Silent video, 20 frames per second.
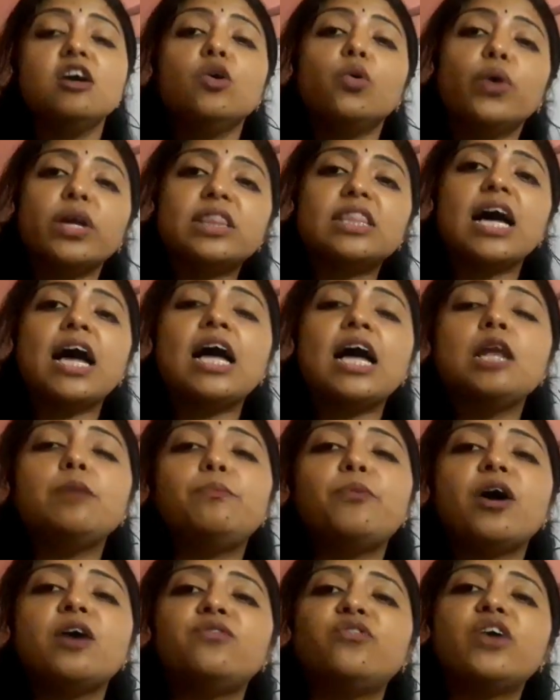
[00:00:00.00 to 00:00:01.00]
with the
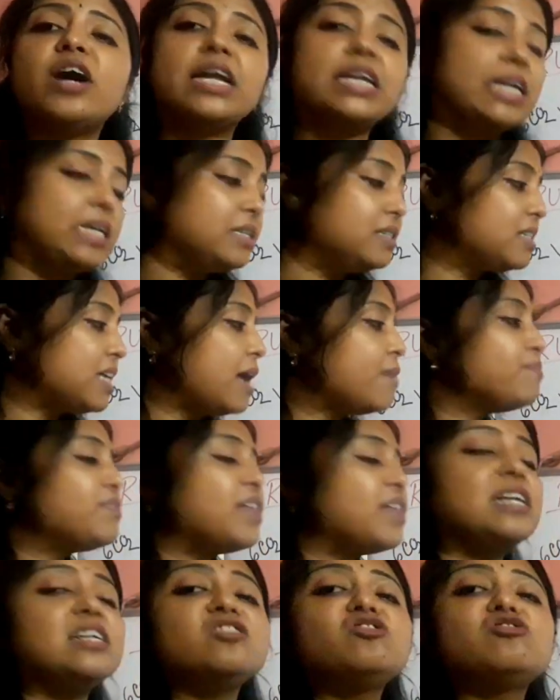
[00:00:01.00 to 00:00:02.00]
help of one enzyme,
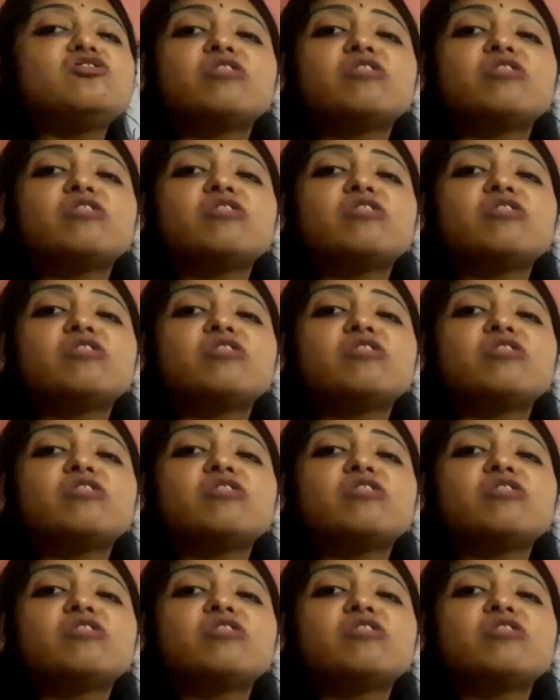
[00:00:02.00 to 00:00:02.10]
that is